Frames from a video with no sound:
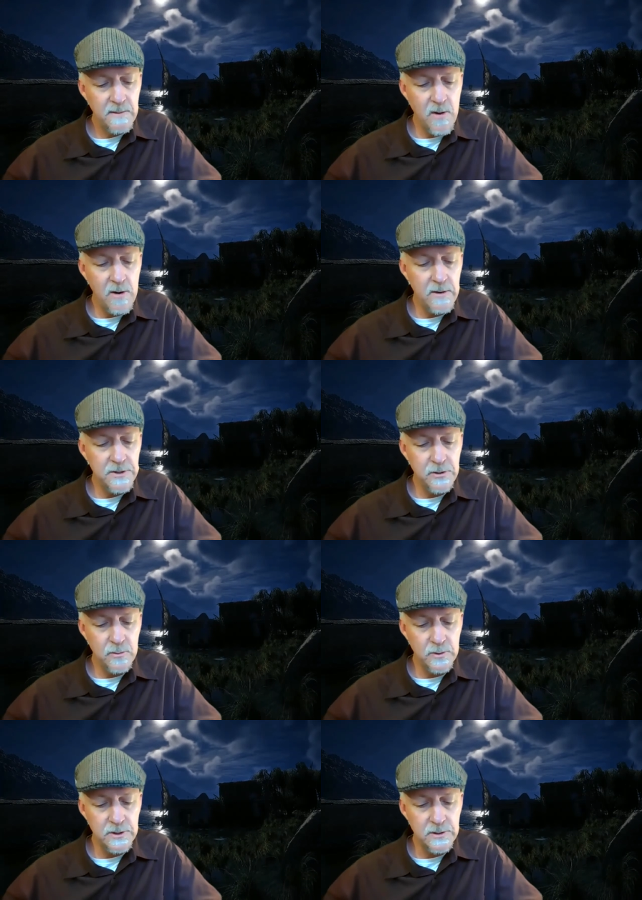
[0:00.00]
Mara,
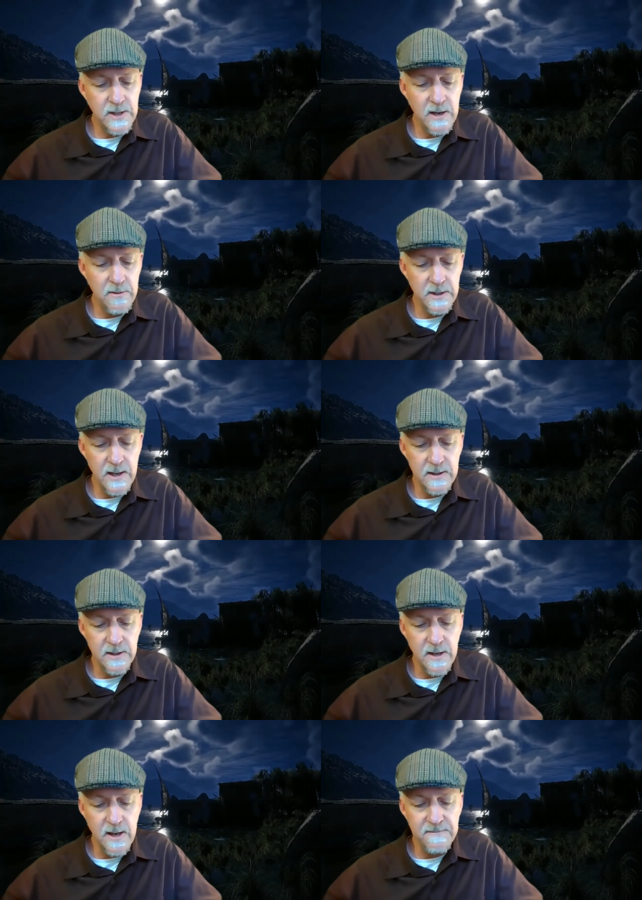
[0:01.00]
too, was staring at the
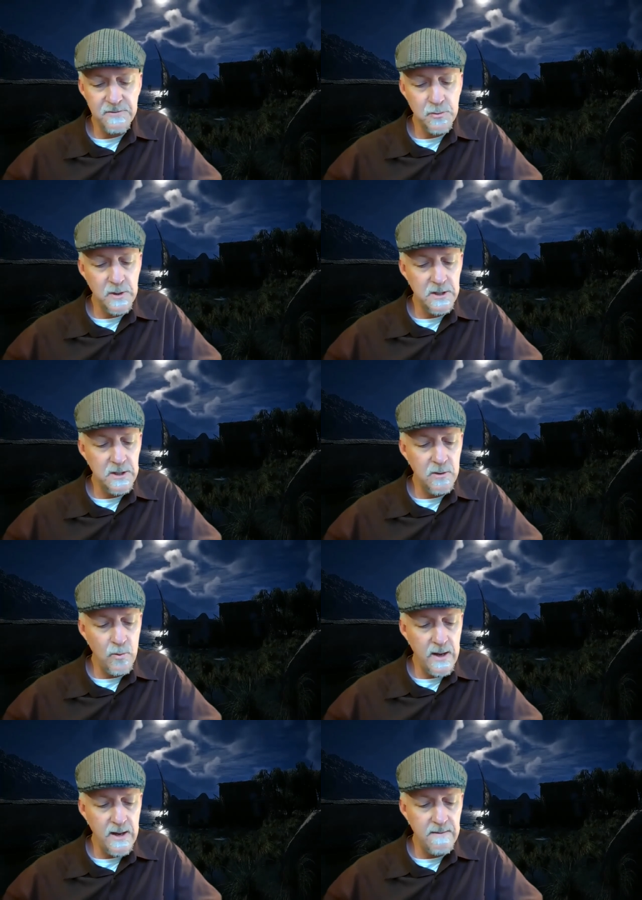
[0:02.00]
knife, shrinking
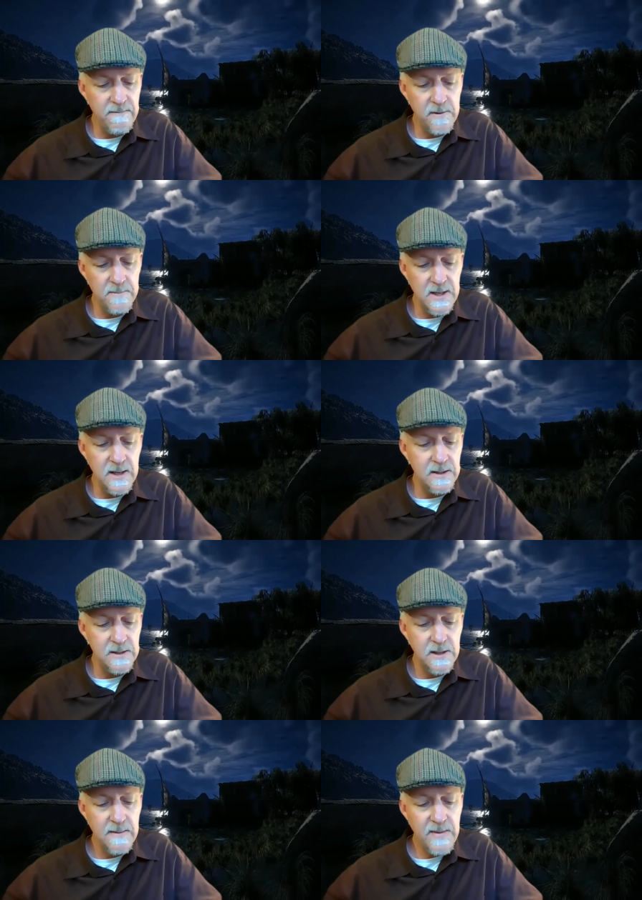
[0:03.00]
away from it
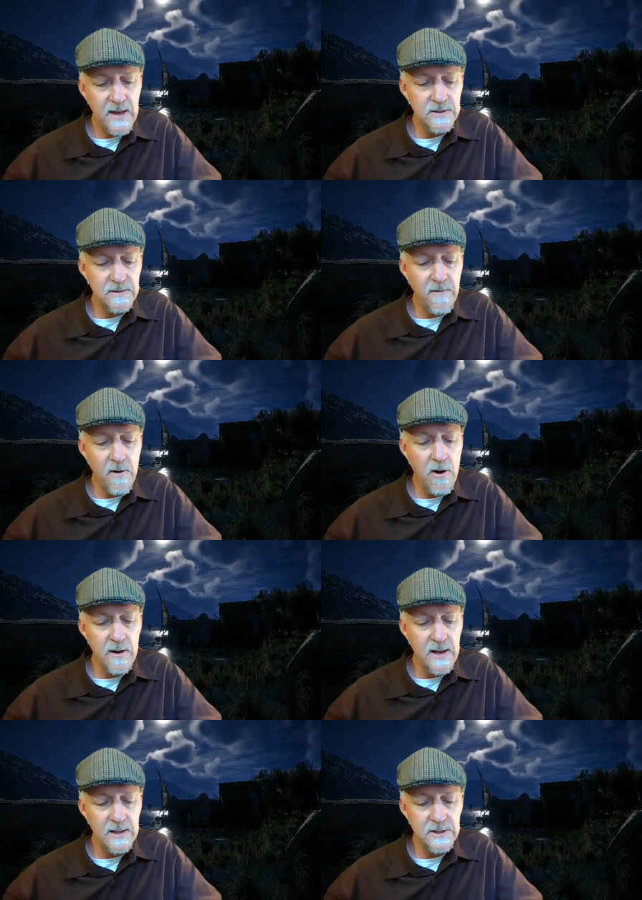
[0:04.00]
as
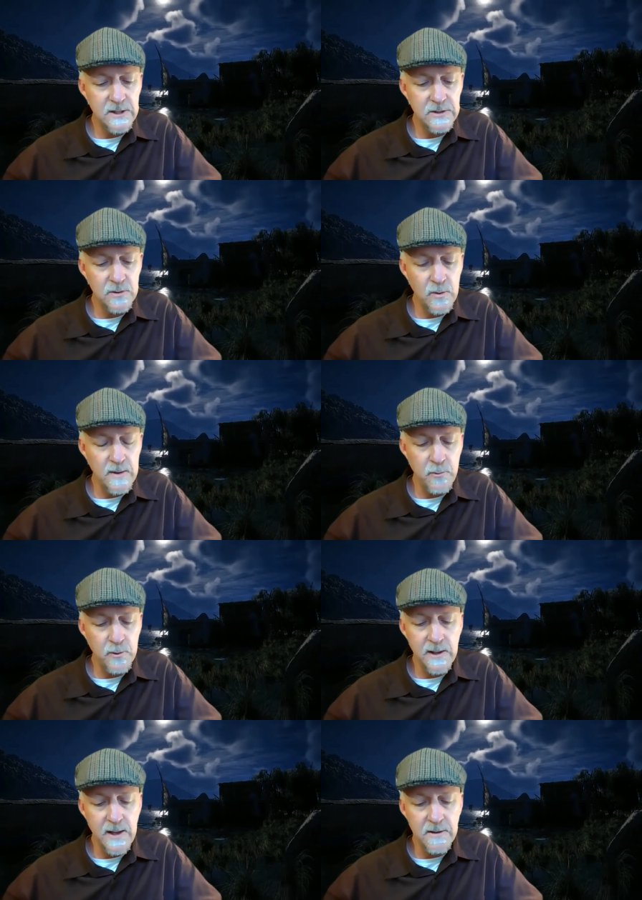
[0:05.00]
far as his grip would
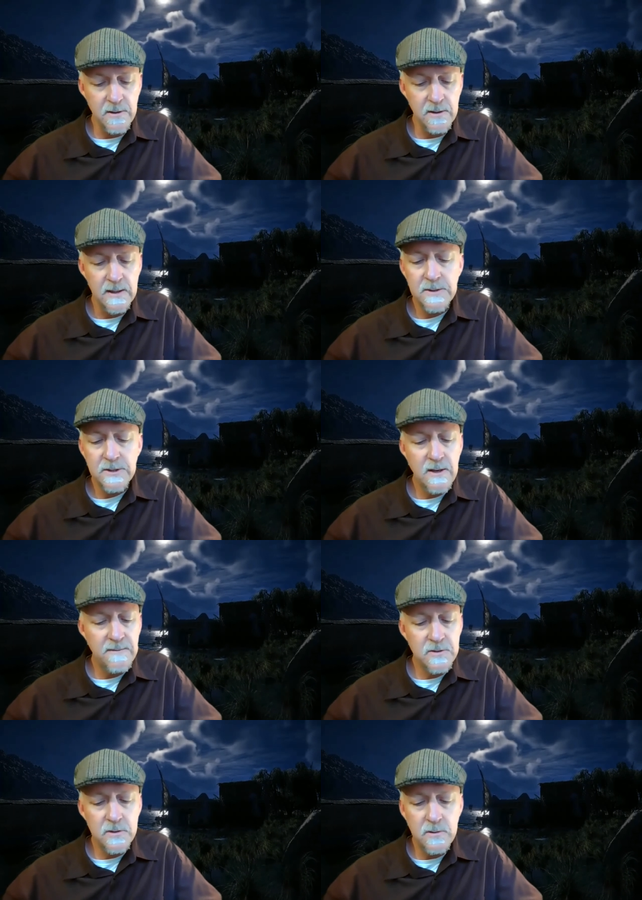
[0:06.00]
let her.
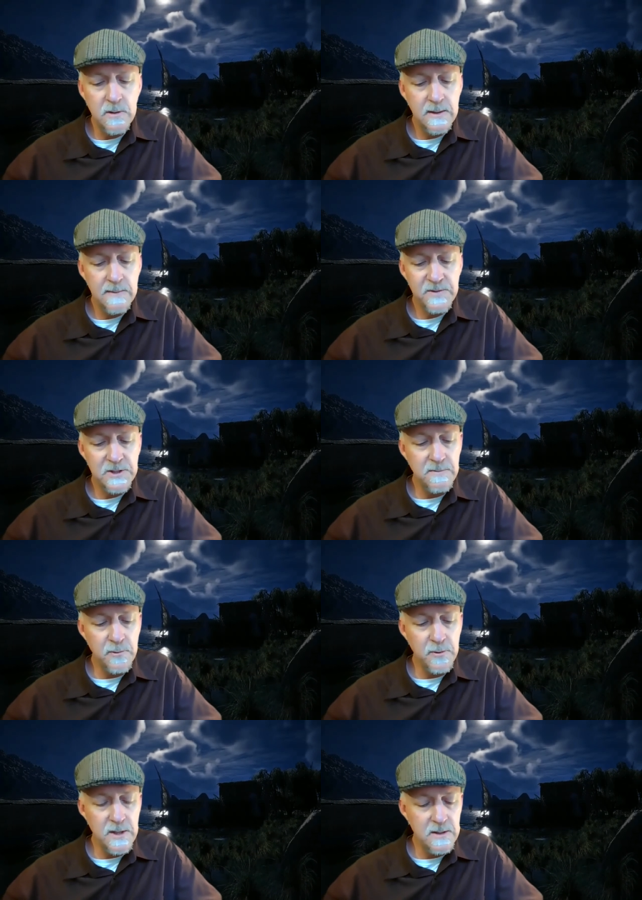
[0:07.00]
Sheftu, she
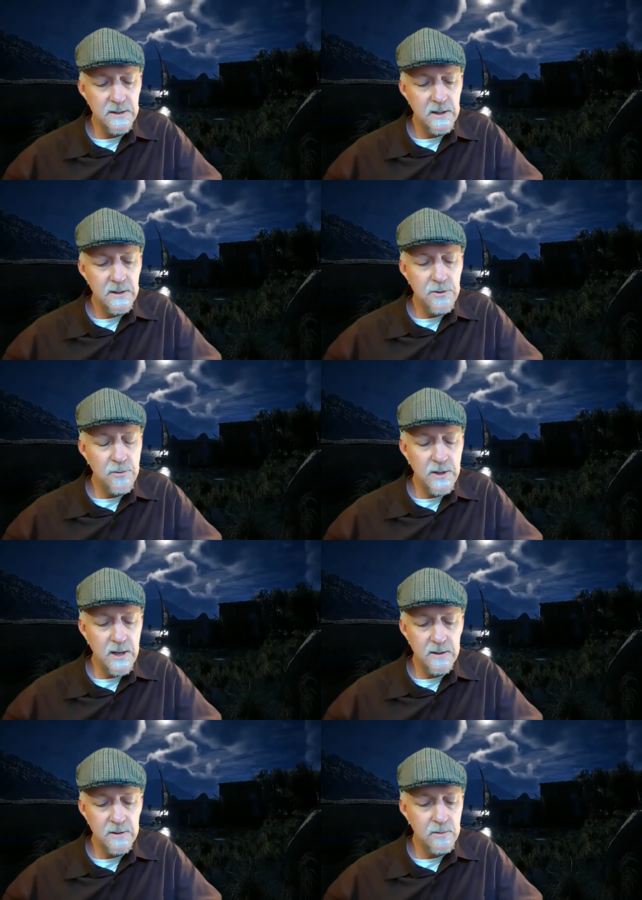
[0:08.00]
breathed. You
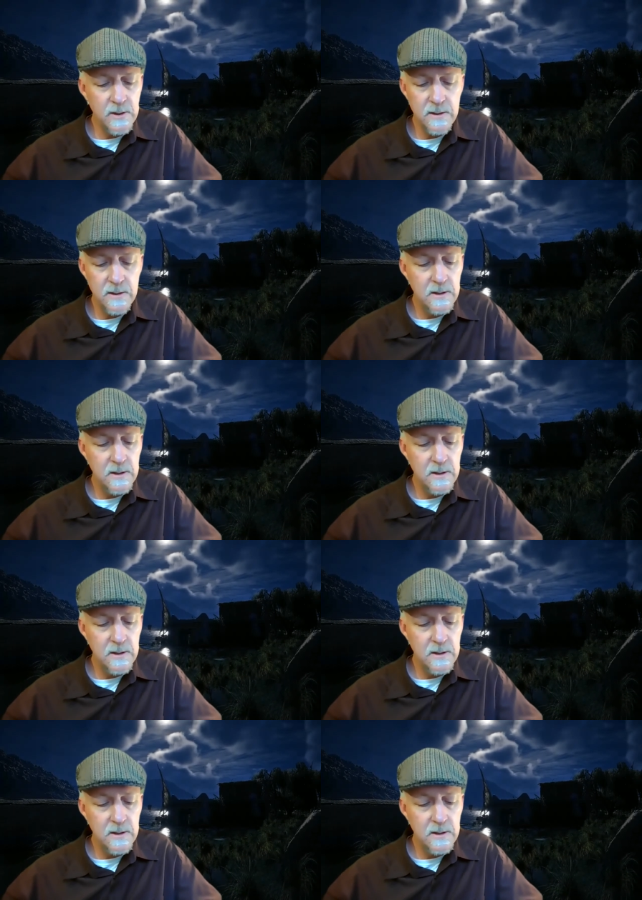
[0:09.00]
can't do it.